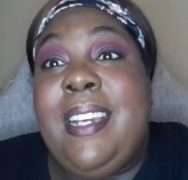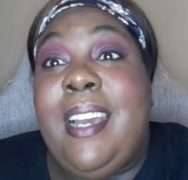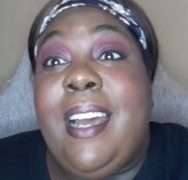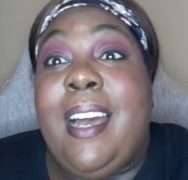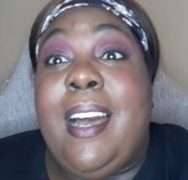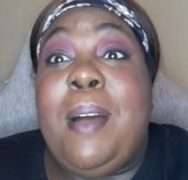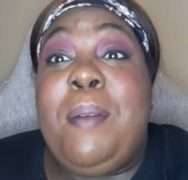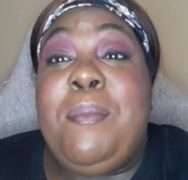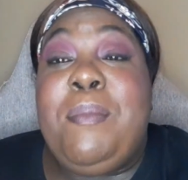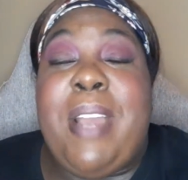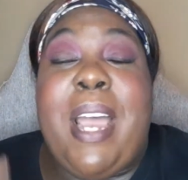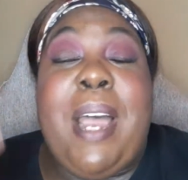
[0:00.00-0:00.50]

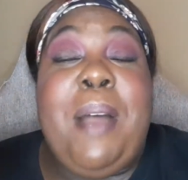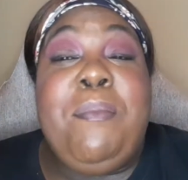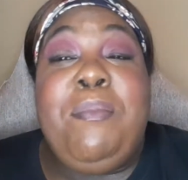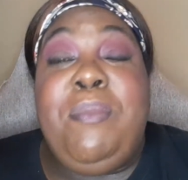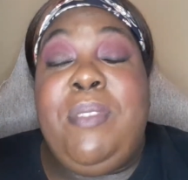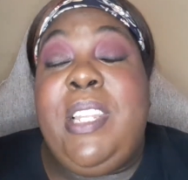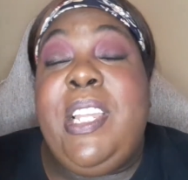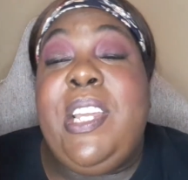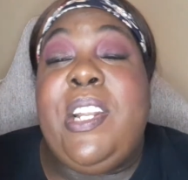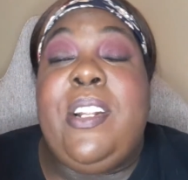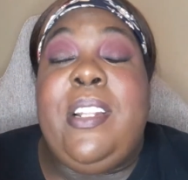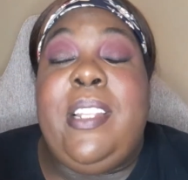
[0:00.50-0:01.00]
I'm
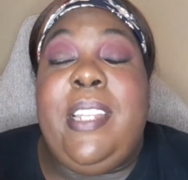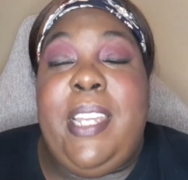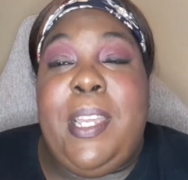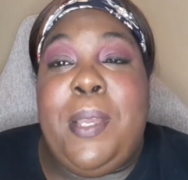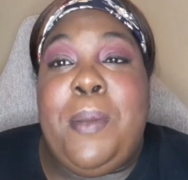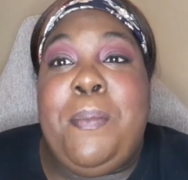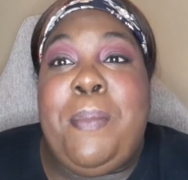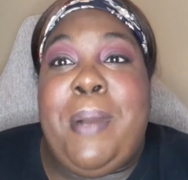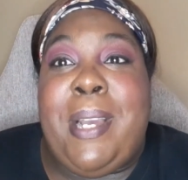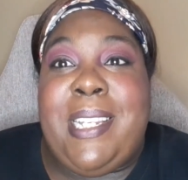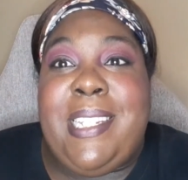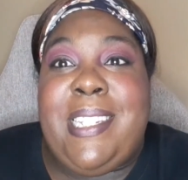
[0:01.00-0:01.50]
literally
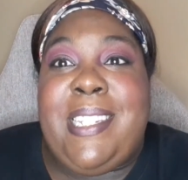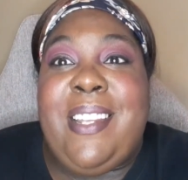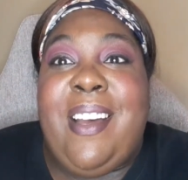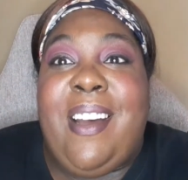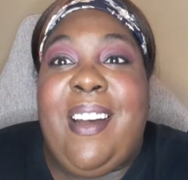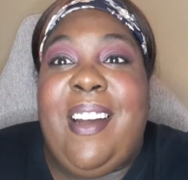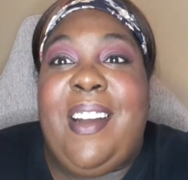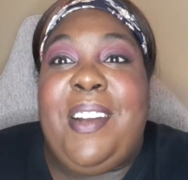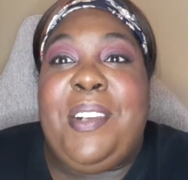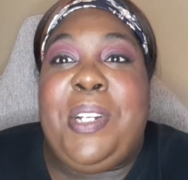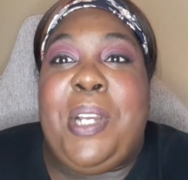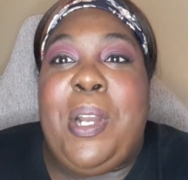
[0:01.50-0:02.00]
in my
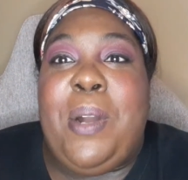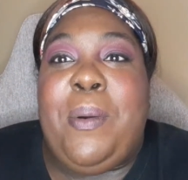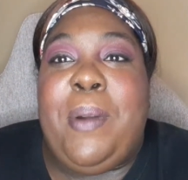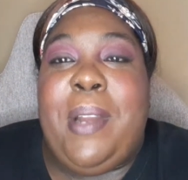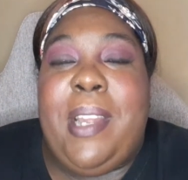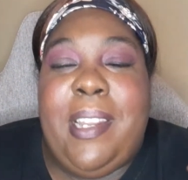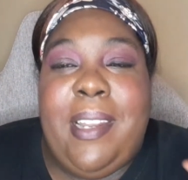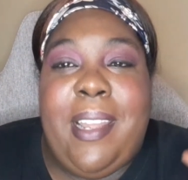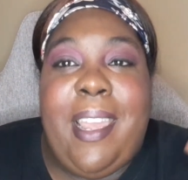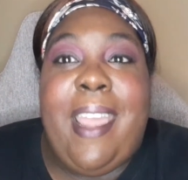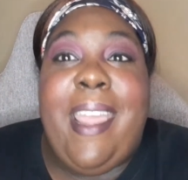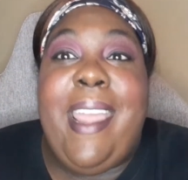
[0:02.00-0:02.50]
song
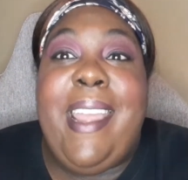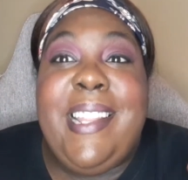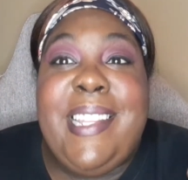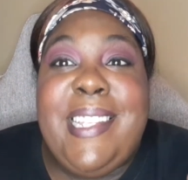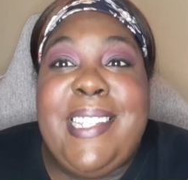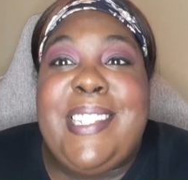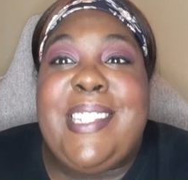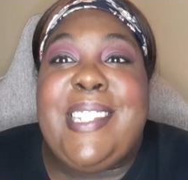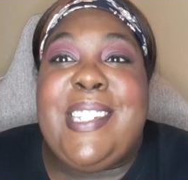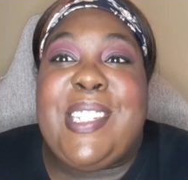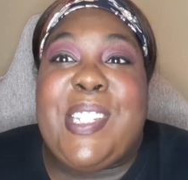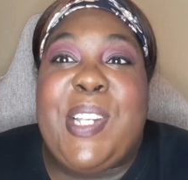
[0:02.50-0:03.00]
going, hey,
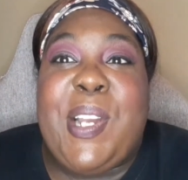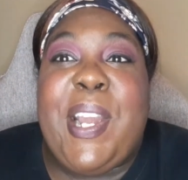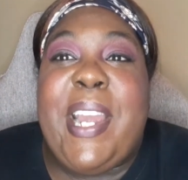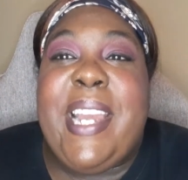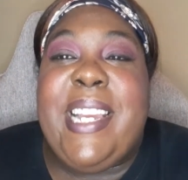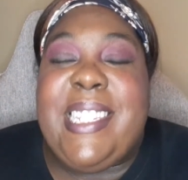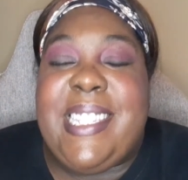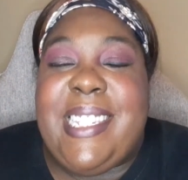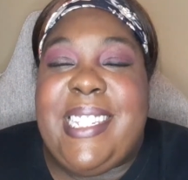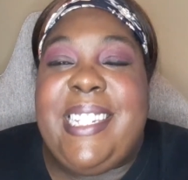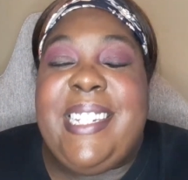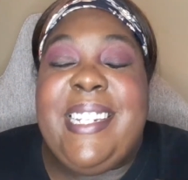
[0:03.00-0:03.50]
this is
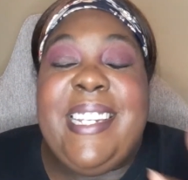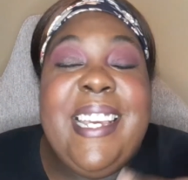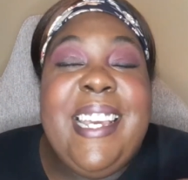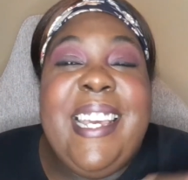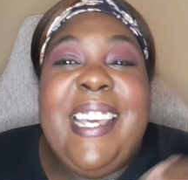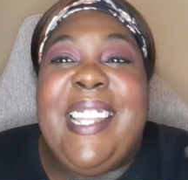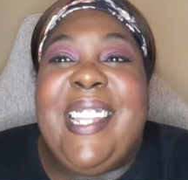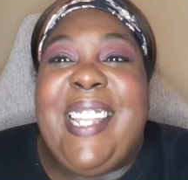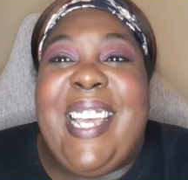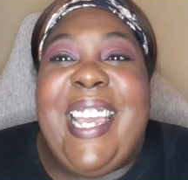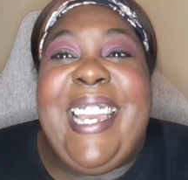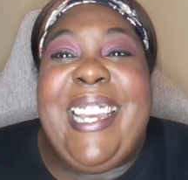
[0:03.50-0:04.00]
crazy.
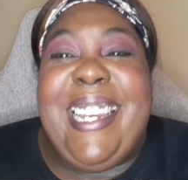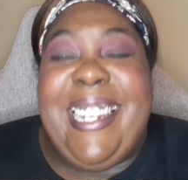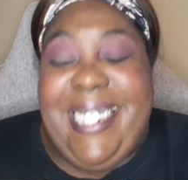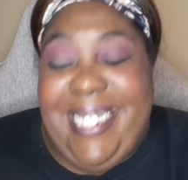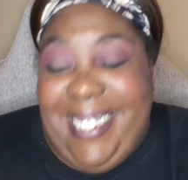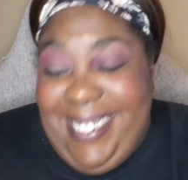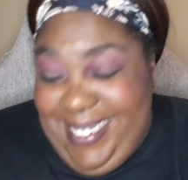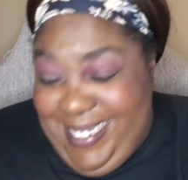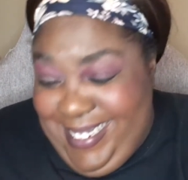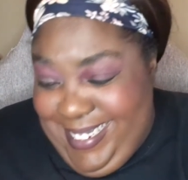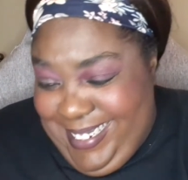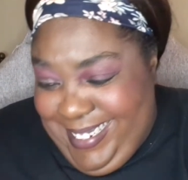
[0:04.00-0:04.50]
Like,
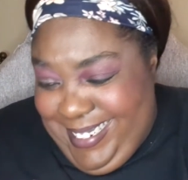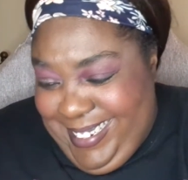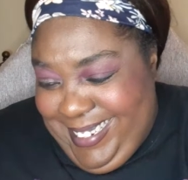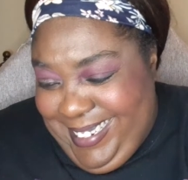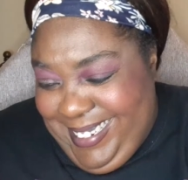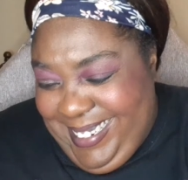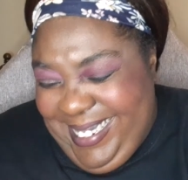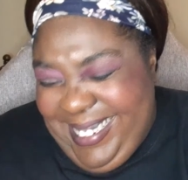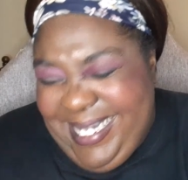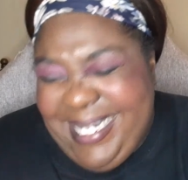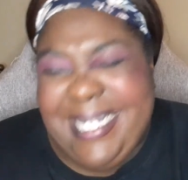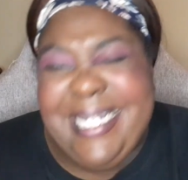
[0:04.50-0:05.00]

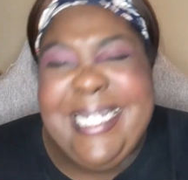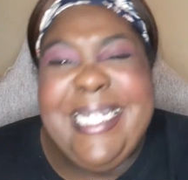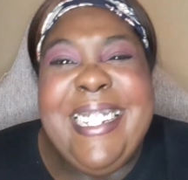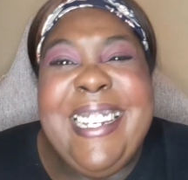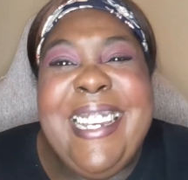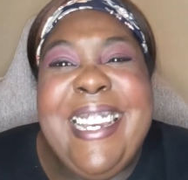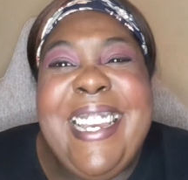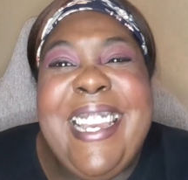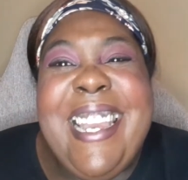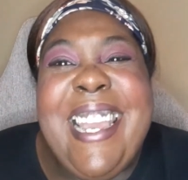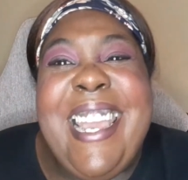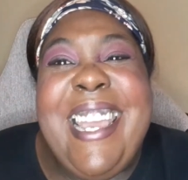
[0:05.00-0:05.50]

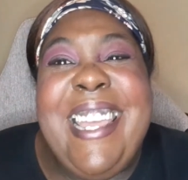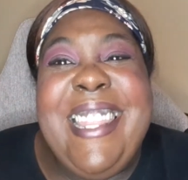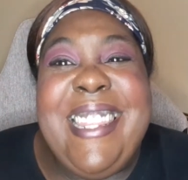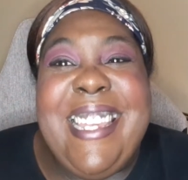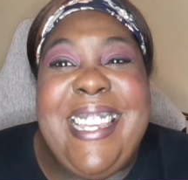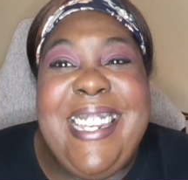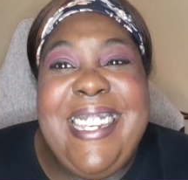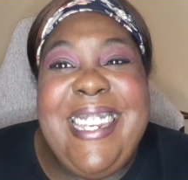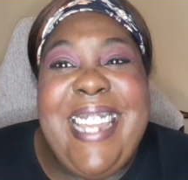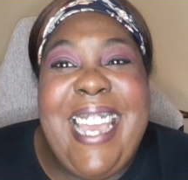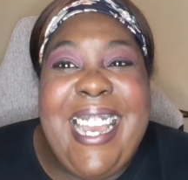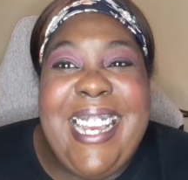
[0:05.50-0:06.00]
and the
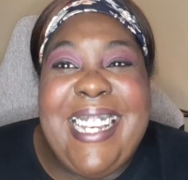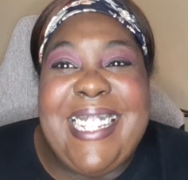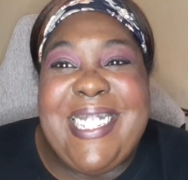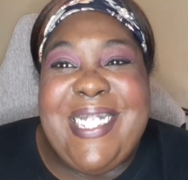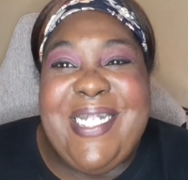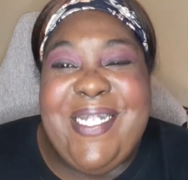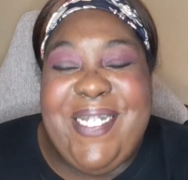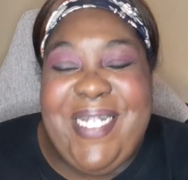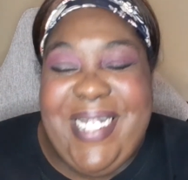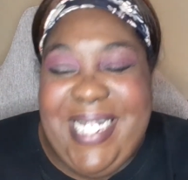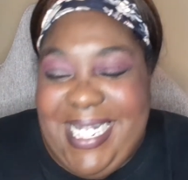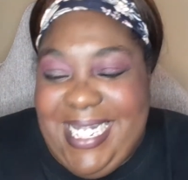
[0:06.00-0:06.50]
next
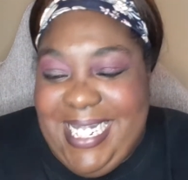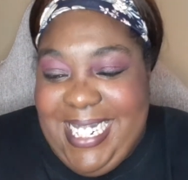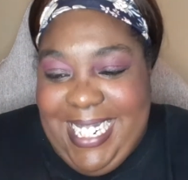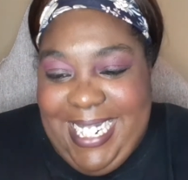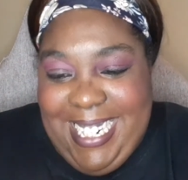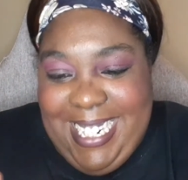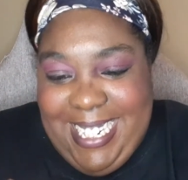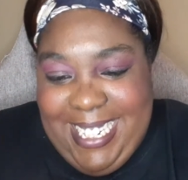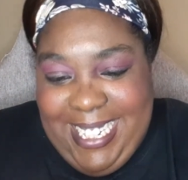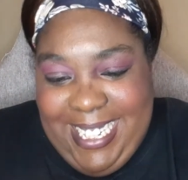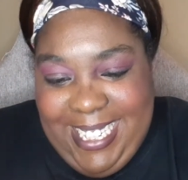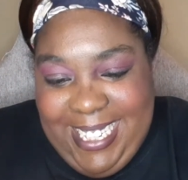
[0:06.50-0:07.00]
one
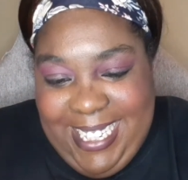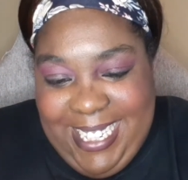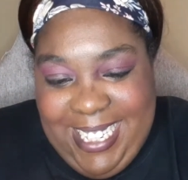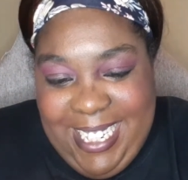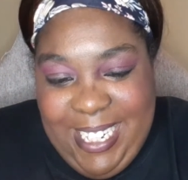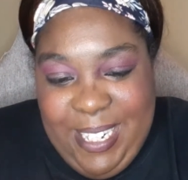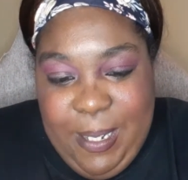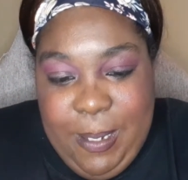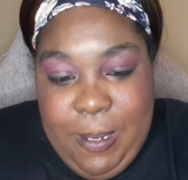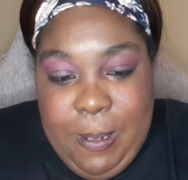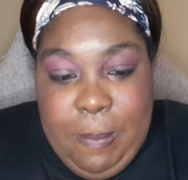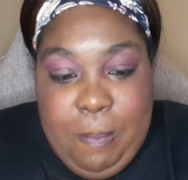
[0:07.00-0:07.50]
is
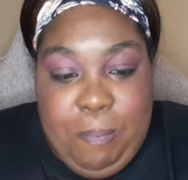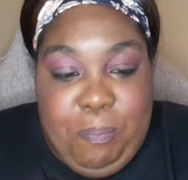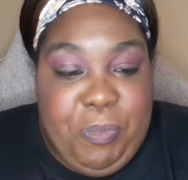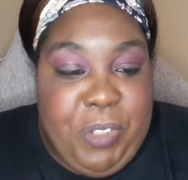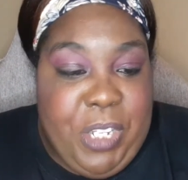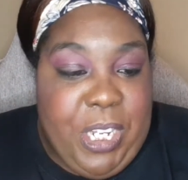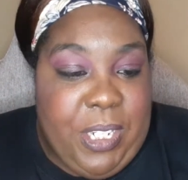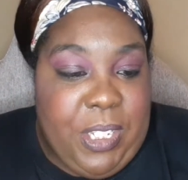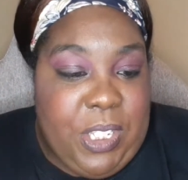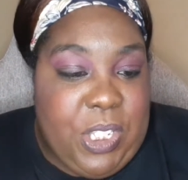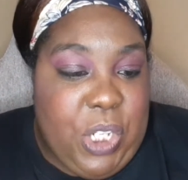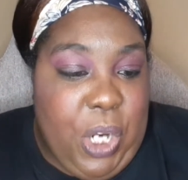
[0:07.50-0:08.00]

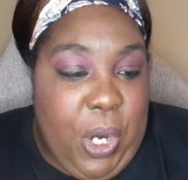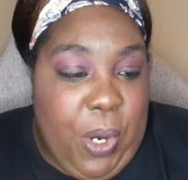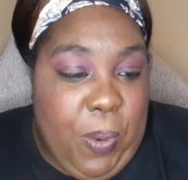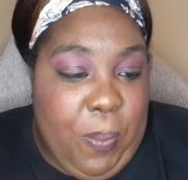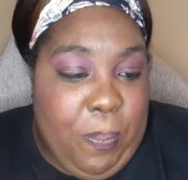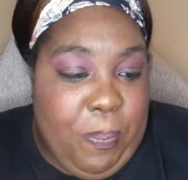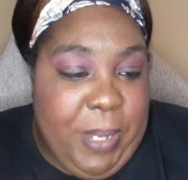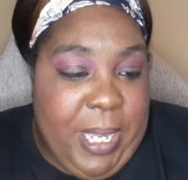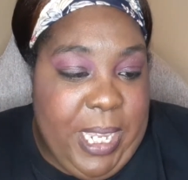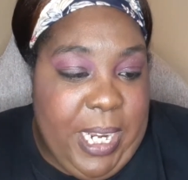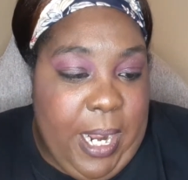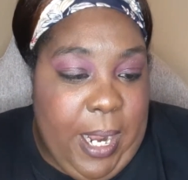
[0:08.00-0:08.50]

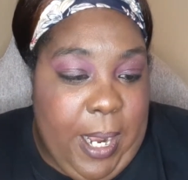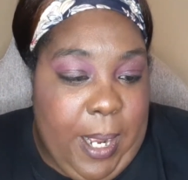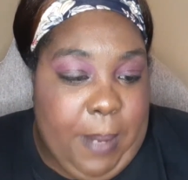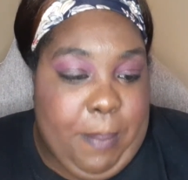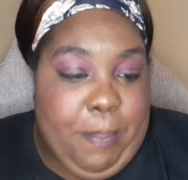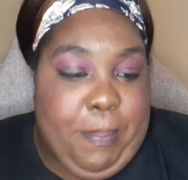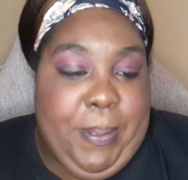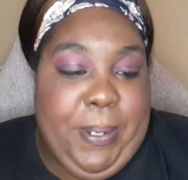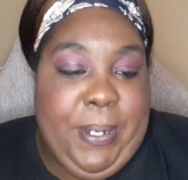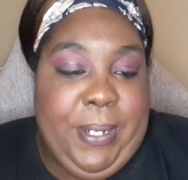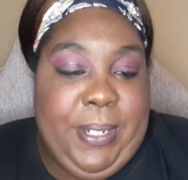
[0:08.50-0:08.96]
Taupe It Up.